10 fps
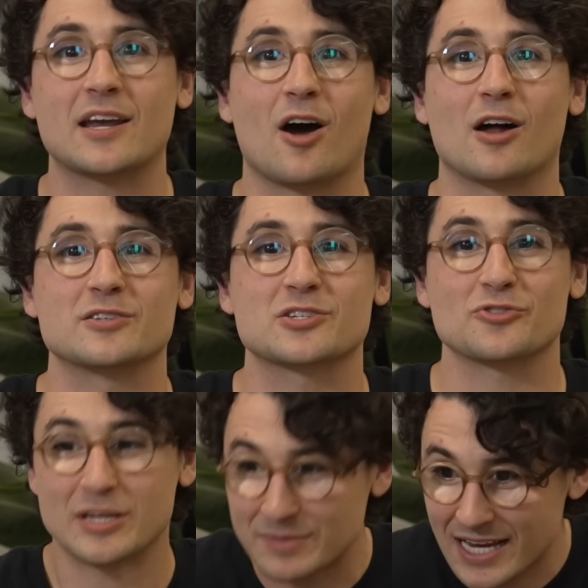on
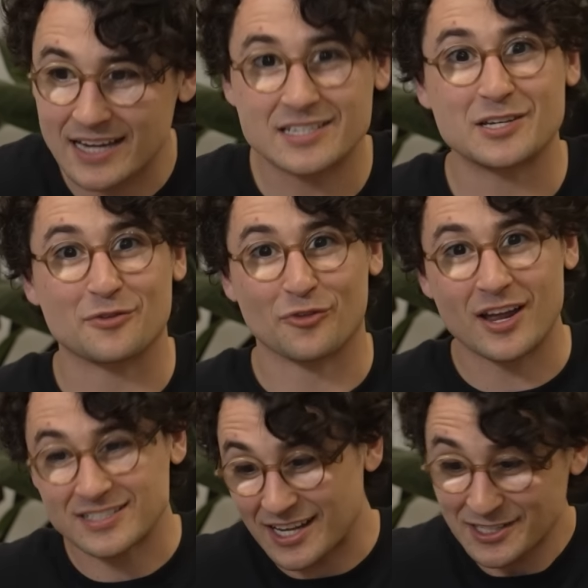stream, texting your
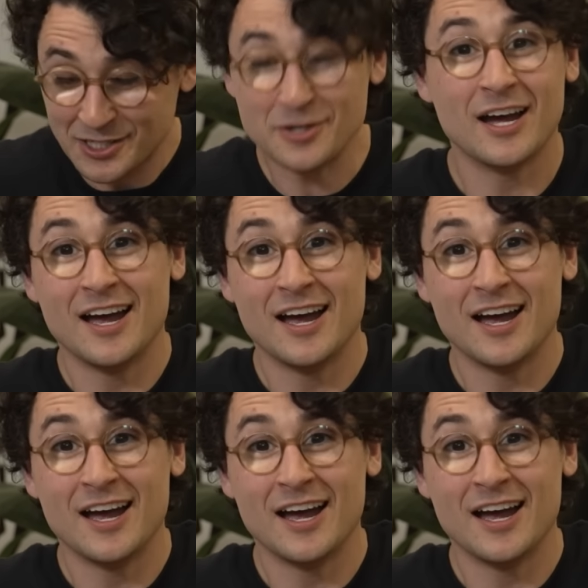friends like, dude,